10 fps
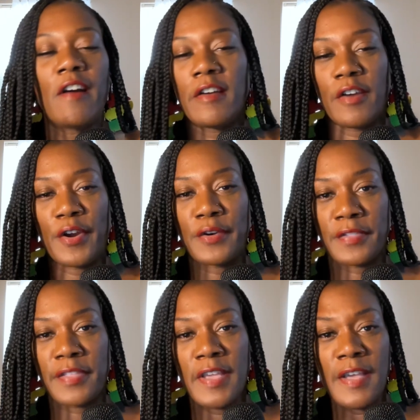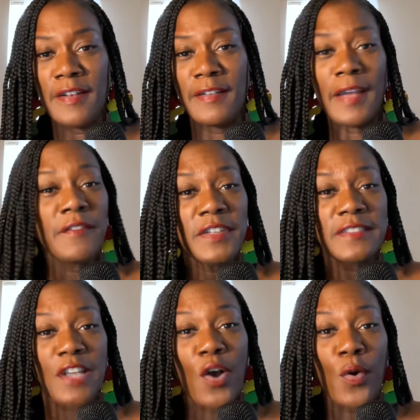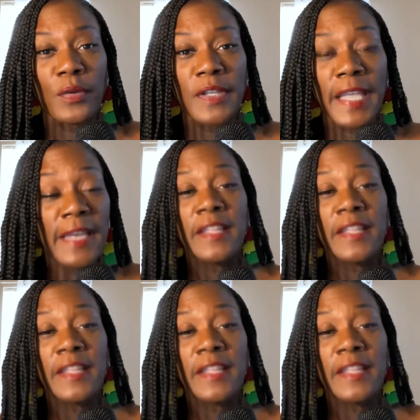on earth. None of us own any